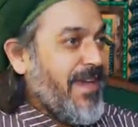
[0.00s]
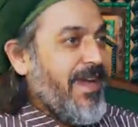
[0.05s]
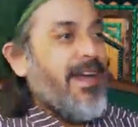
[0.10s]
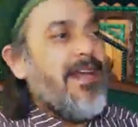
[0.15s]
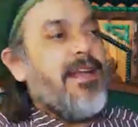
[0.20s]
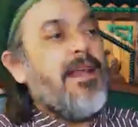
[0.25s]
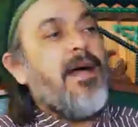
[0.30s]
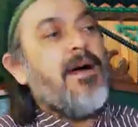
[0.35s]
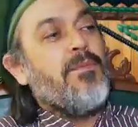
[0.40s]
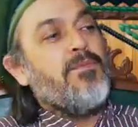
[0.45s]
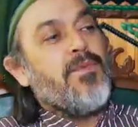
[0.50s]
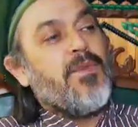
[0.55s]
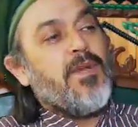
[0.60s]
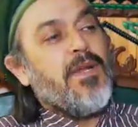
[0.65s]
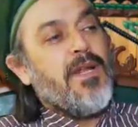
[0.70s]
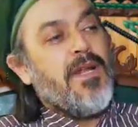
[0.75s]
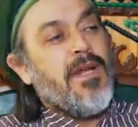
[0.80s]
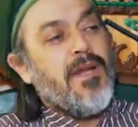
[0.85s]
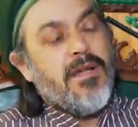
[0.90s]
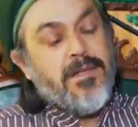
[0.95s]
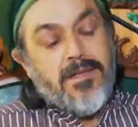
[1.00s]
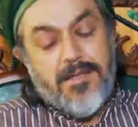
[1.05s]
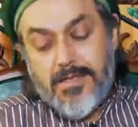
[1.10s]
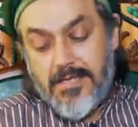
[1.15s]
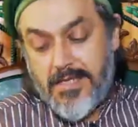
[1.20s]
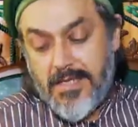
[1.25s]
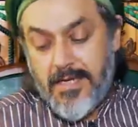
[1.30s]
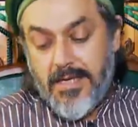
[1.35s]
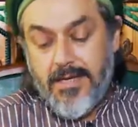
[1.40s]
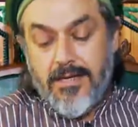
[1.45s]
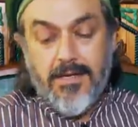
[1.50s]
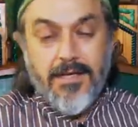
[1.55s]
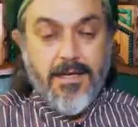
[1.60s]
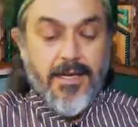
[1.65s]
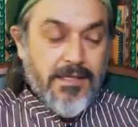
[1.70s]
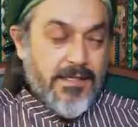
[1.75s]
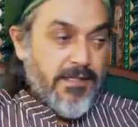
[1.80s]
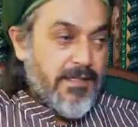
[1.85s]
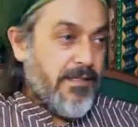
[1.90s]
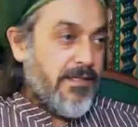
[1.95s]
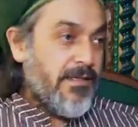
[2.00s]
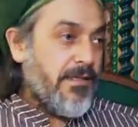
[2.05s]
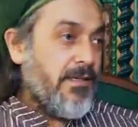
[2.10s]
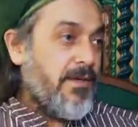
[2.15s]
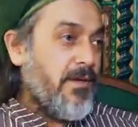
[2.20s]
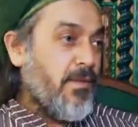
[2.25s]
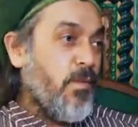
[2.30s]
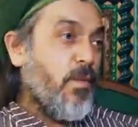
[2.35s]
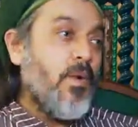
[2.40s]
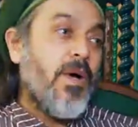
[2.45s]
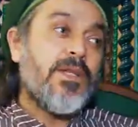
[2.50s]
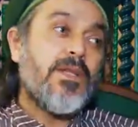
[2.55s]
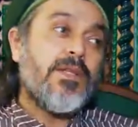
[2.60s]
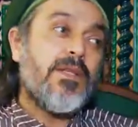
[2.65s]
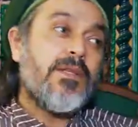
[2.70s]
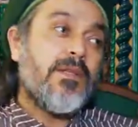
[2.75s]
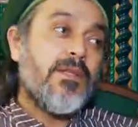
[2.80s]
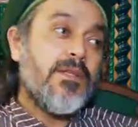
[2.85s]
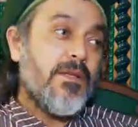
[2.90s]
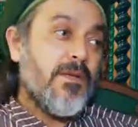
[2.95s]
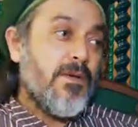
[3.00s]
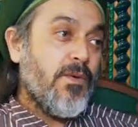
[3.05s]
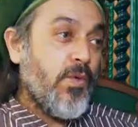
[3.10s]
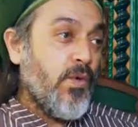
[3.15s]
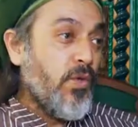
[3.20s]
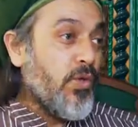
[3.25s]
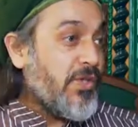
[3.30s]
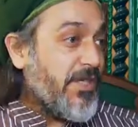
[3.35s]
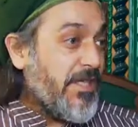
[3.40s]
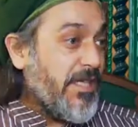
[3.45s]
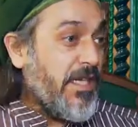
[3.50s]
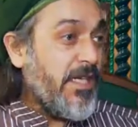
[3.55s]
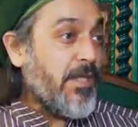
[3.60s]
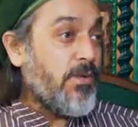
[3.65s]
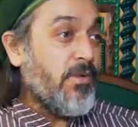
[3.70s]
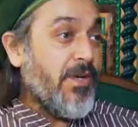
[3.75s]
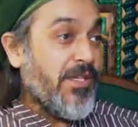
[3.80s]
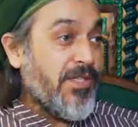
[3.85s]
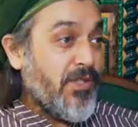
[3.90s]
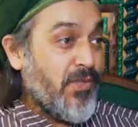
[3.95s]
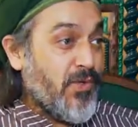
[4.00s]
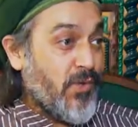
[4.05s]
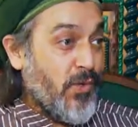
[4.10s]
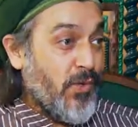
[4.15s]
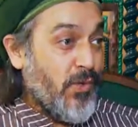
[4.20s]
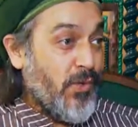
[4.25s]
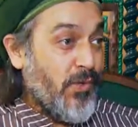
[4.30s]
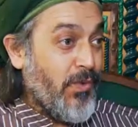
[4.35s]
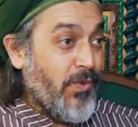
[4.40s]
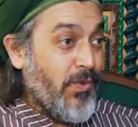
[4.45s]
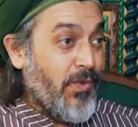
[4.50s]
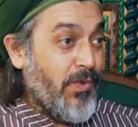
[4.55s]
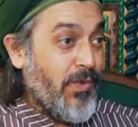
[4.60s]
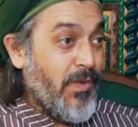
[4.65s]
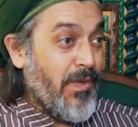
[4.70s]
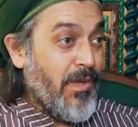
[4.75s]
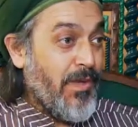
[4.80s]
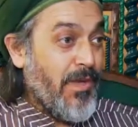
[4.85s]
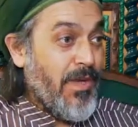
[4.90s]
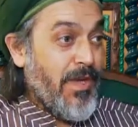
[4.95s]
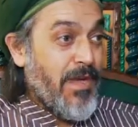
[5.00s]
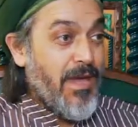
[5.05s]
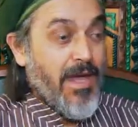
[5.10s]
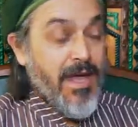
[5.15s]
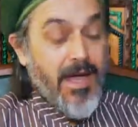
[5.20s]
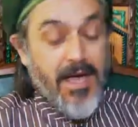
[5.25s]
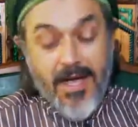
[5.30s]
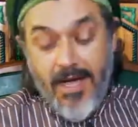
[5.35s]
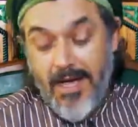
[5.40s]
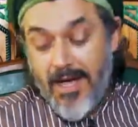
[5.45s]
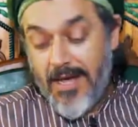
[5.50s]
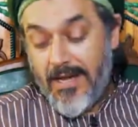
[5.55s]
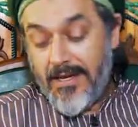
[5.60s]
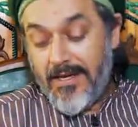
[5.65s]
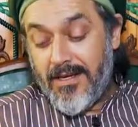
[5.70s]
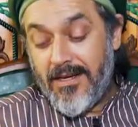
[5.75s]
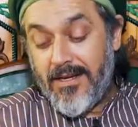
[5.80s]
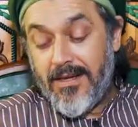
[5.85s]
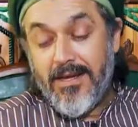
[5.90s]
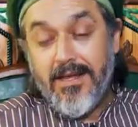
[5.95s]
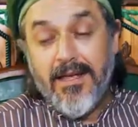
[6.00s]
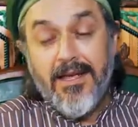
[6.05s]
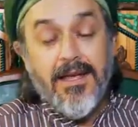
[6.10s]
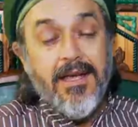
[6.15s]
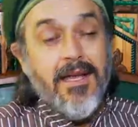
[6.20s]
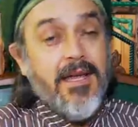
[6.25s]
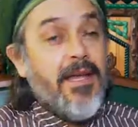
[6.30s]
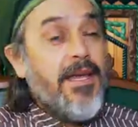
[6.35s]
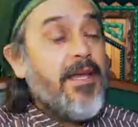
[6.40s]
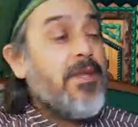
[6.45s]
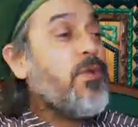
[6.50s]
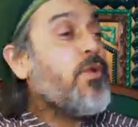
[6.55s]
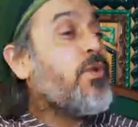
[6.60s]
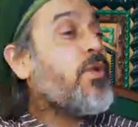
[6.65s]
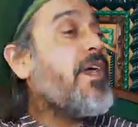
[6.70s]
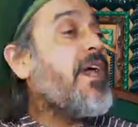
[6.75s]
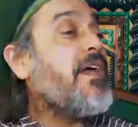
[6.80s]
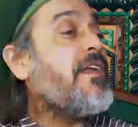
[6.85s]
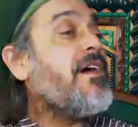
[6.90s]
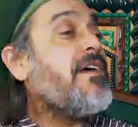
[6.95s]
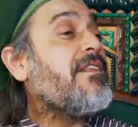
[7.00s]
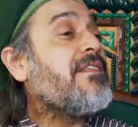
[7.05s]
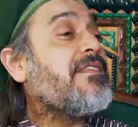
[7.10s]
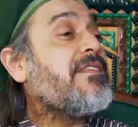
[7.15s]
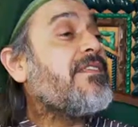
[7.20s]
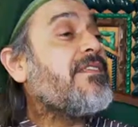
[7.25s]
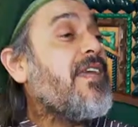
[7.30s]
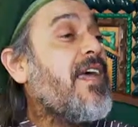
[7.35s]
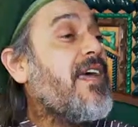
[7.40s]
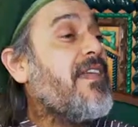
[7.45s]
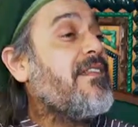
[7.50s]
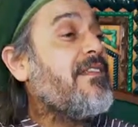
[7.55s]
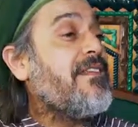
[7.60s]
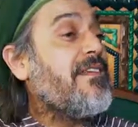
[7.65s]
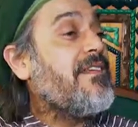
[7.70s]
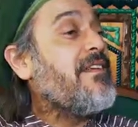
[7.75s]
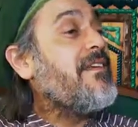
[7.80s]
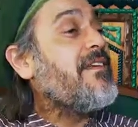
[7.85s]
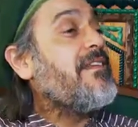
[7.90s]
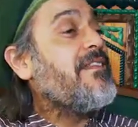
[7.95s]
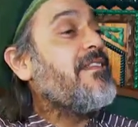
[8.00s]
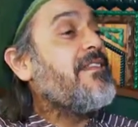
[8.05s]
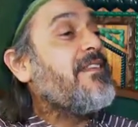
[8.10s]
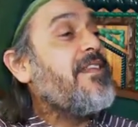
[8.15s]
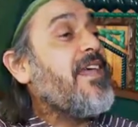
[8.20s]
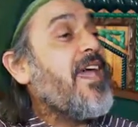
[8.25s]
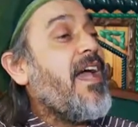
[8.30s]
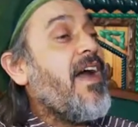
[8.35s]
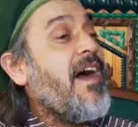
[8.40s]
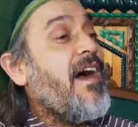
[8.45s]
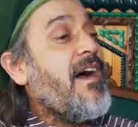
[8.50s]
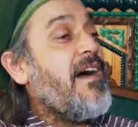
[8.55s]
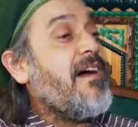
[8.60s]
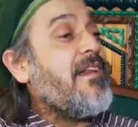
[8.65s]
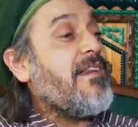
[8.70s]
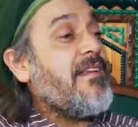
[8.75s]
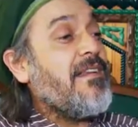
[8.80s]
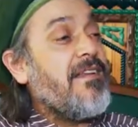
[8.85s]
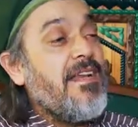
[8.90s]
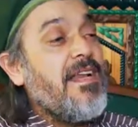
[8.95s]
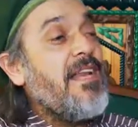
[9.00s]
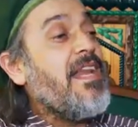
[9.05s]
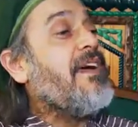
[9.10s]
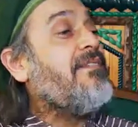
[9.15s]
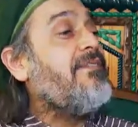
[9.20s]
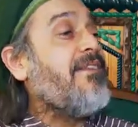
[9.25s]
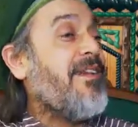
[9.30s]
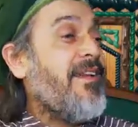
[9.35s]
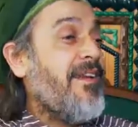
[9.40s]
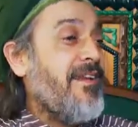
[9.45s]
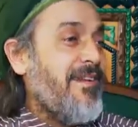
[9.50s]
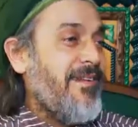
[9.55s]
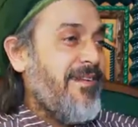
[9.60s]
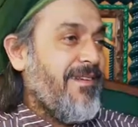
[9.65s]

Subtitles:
And alhamdulillah, say, yes, what you see, it was true. And you cannot stand, they are level.